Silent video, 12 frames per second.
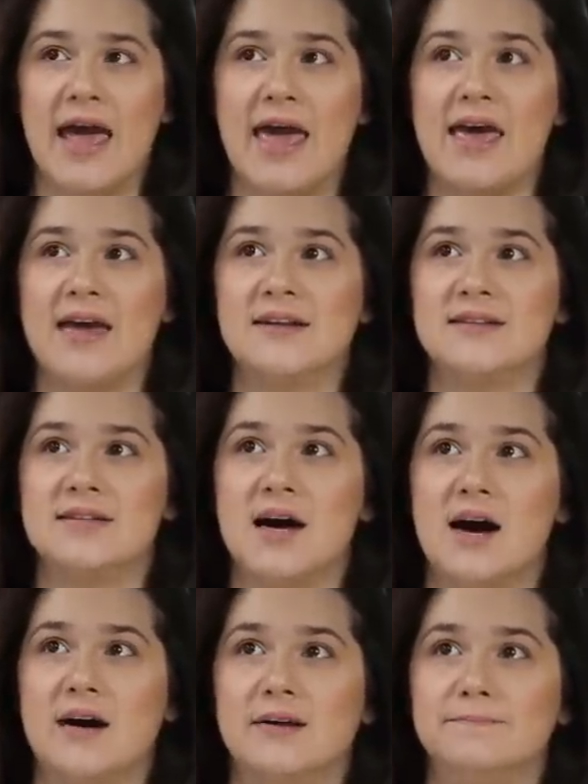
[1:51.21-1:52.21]
And
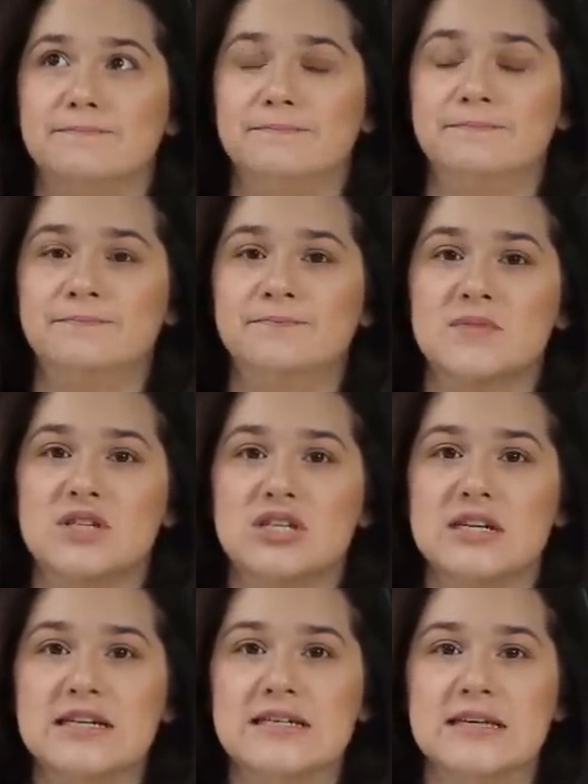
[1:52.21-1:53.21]
um,
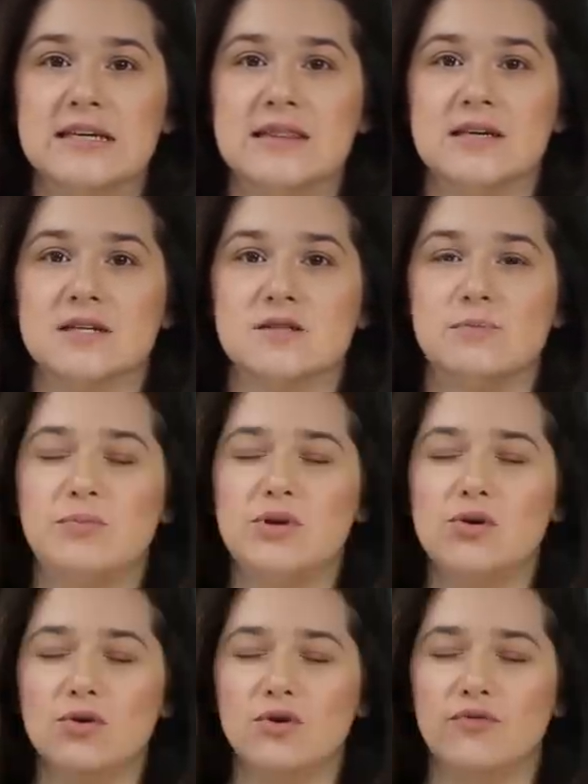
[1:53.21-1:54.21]
she did this
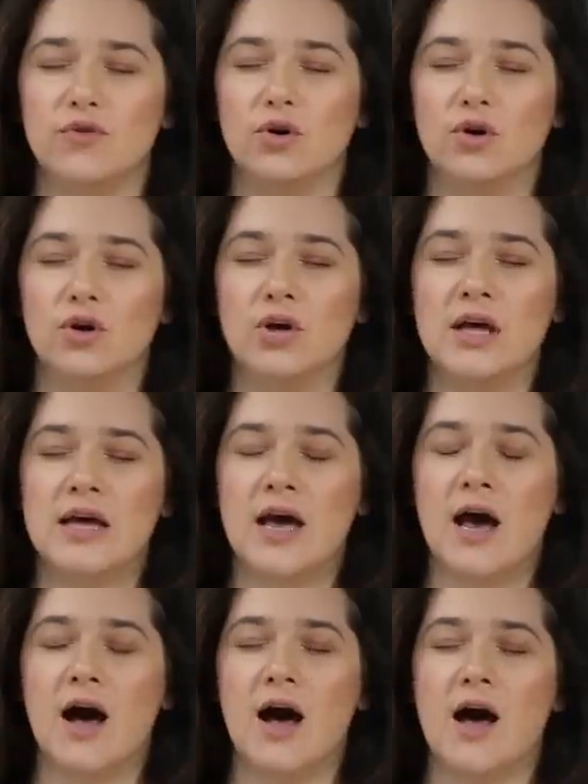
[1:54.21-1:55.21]
beautiful
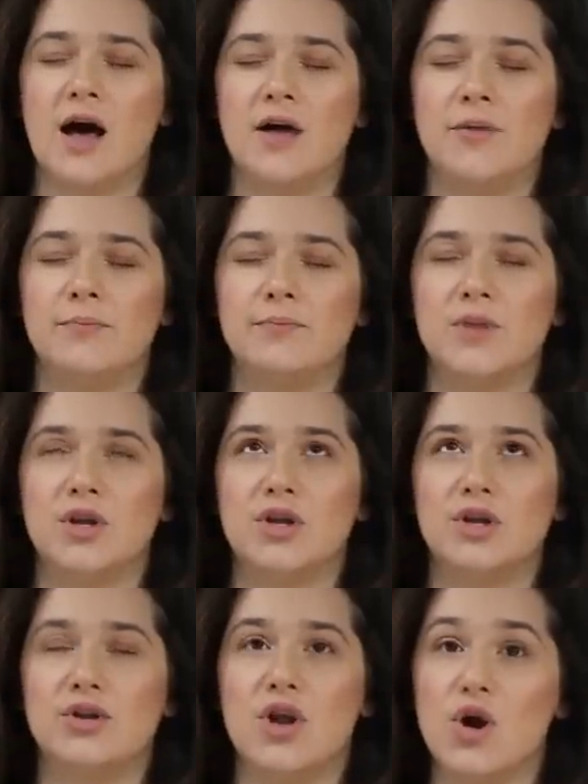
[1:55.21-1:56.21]
um,
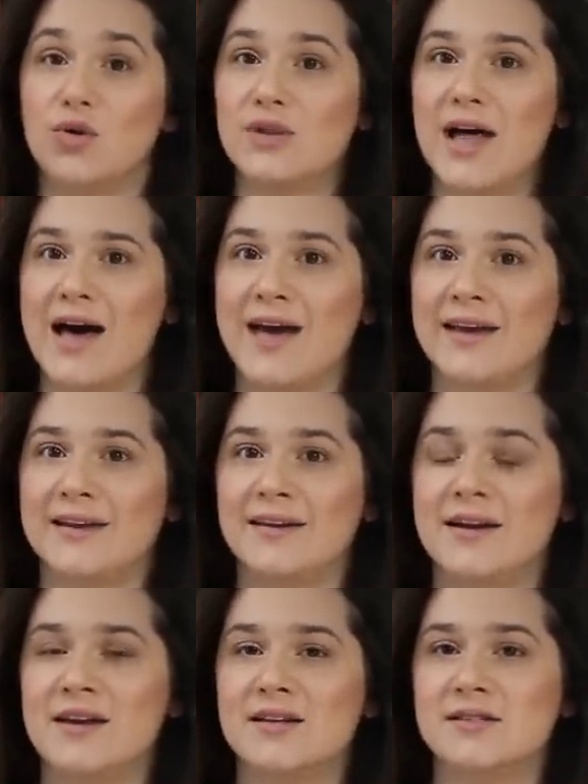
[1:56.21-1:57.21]

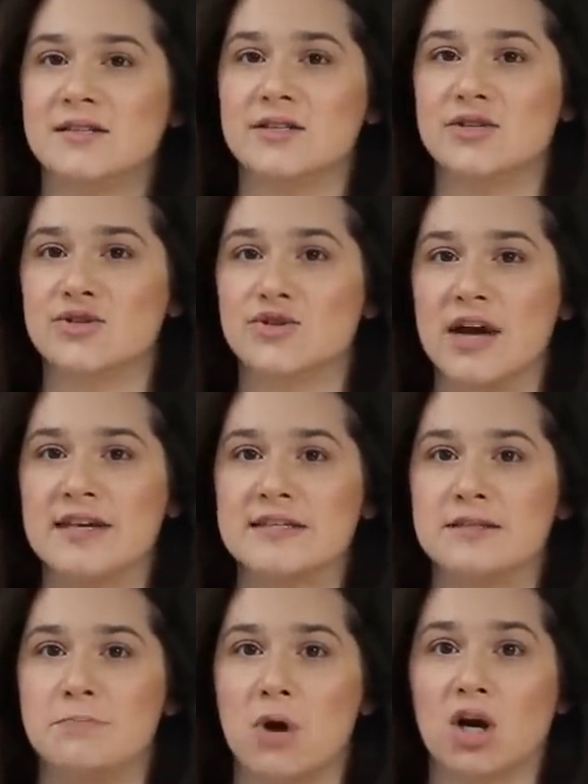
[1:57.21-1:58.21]
no-line
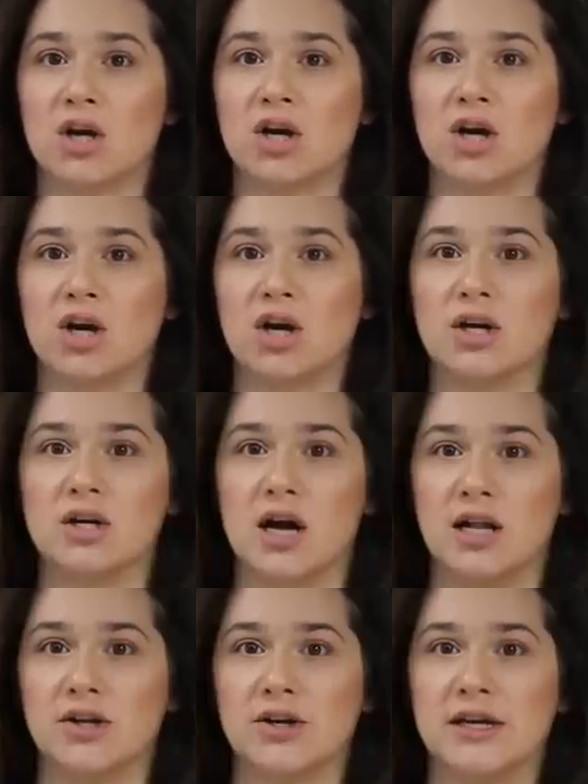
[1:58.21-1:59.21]
distress marker
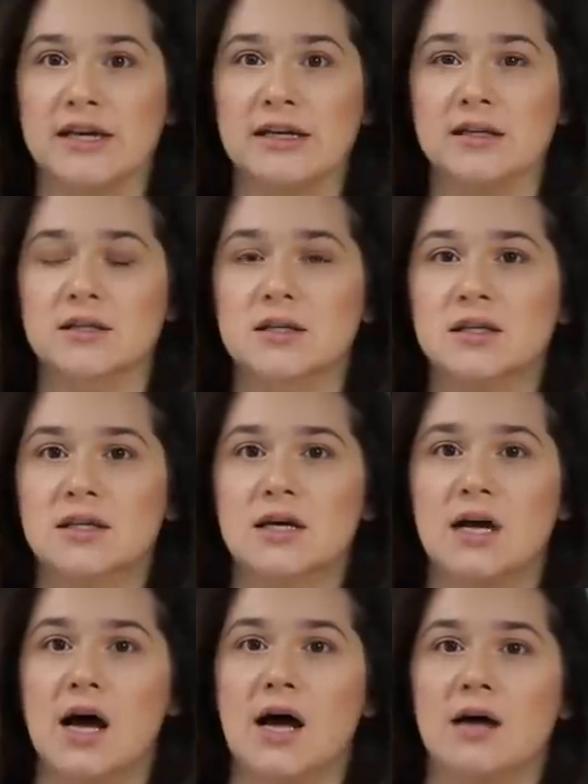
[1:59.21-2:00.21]
coloring
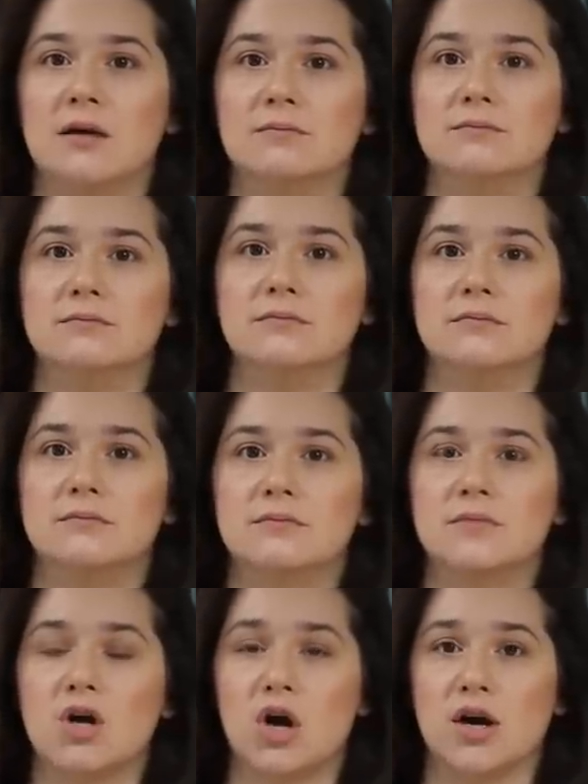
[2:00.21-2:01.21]
um,
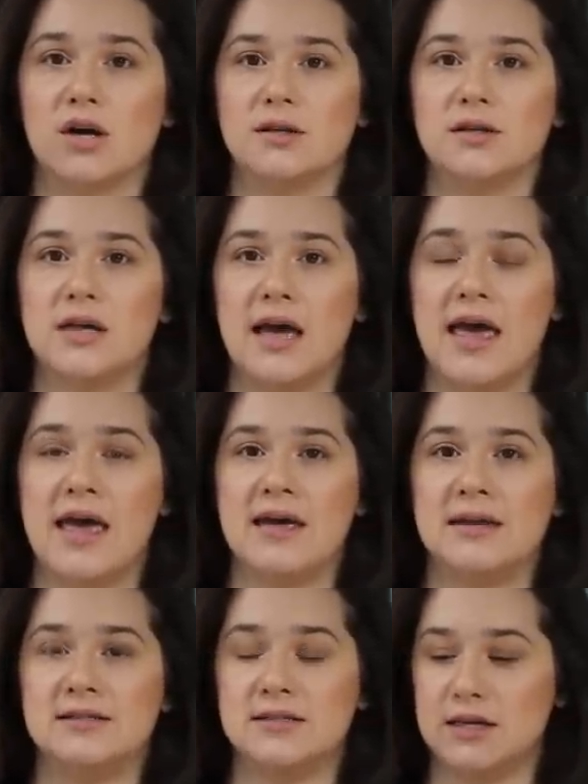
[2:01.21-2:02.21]
card,
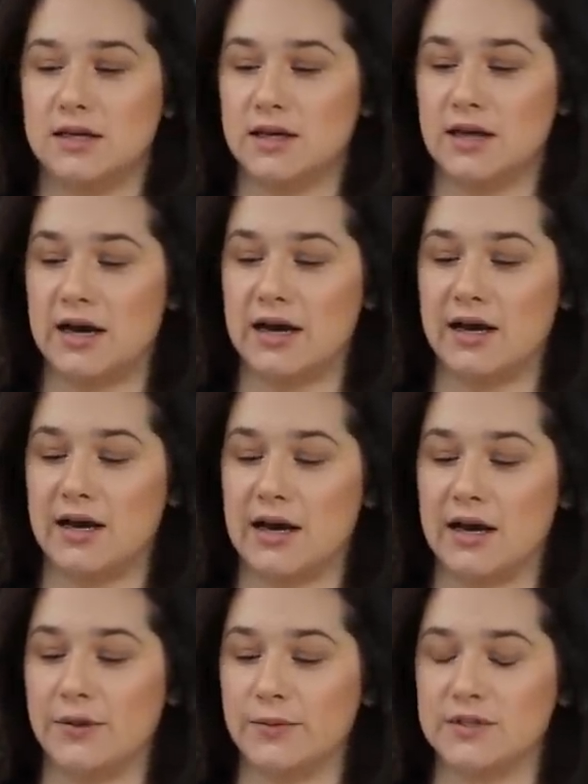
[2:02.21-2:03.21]
and
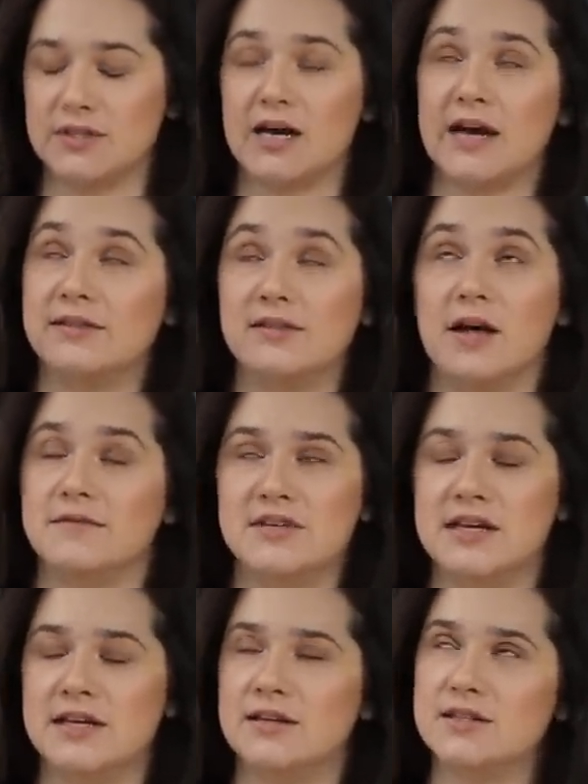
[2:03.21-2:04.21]
I was, I loved
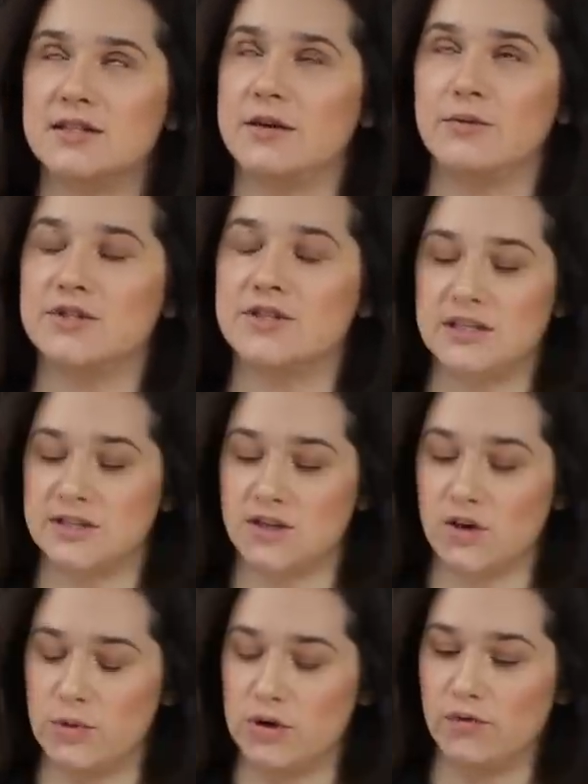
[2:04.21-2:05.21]
it. It it's
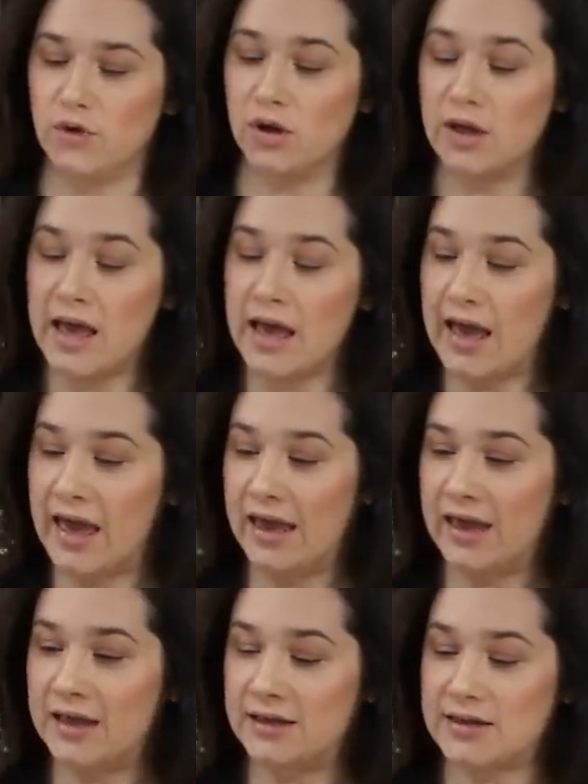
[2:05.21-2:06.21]
so beautiful.
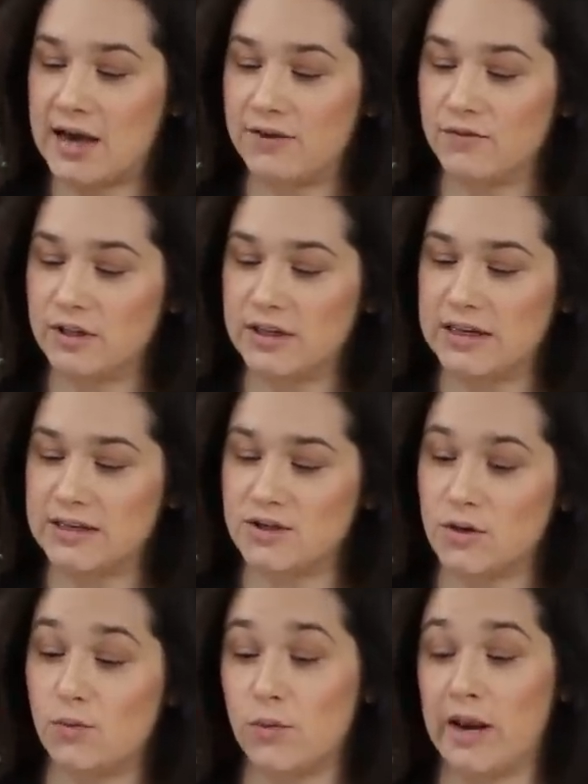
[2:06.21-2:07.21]
And I really,
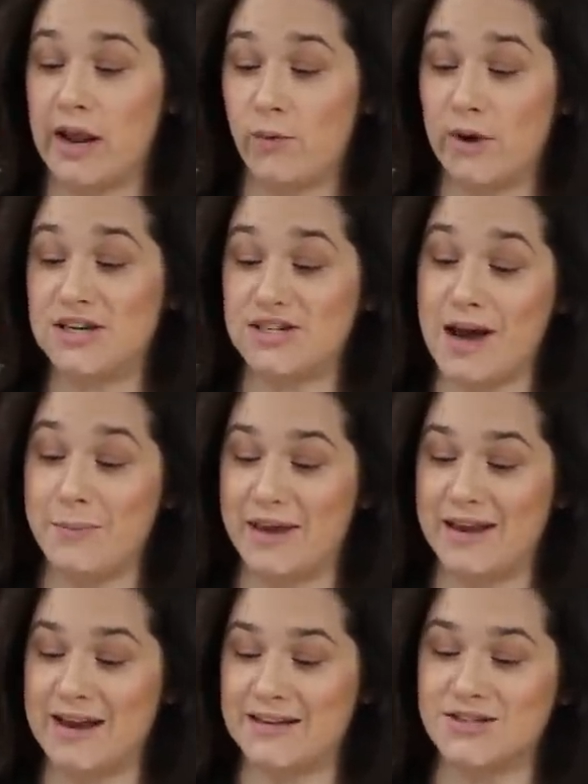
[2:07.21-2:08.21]
so when I went
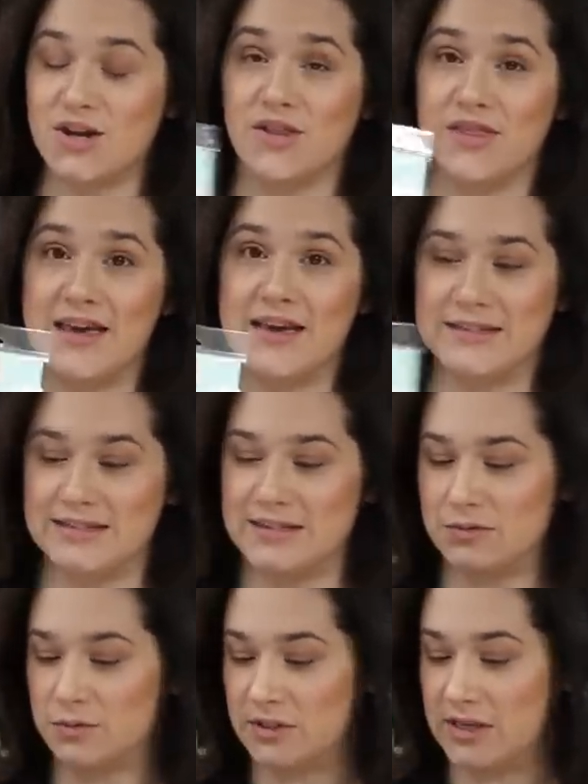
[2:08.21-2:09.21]
shopping, I saw this.
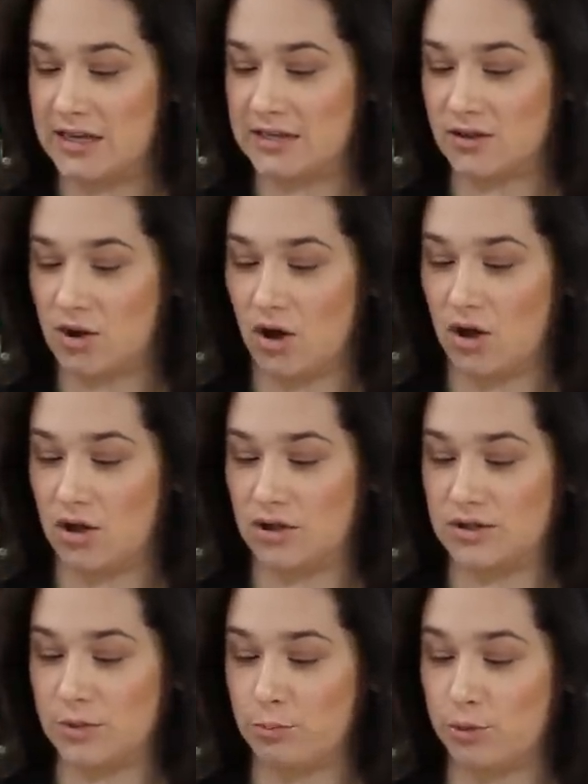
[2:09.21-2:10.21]
This one is
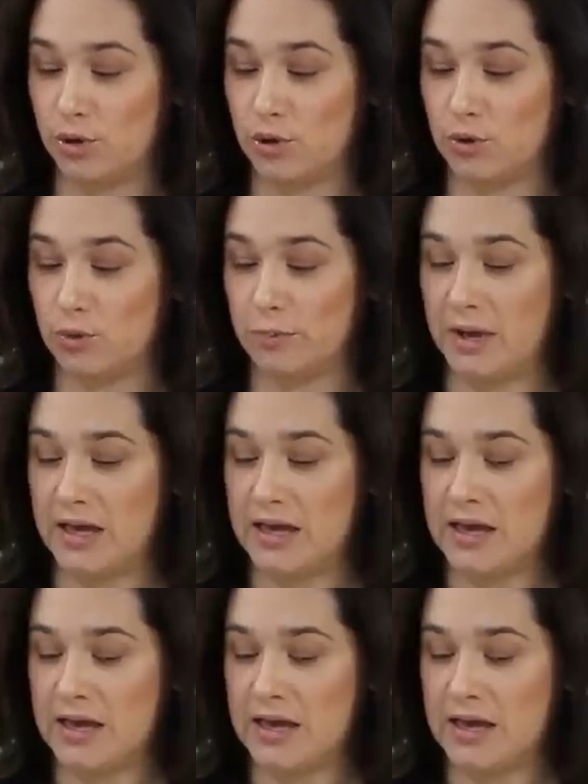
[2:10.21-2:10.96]
called Bloom.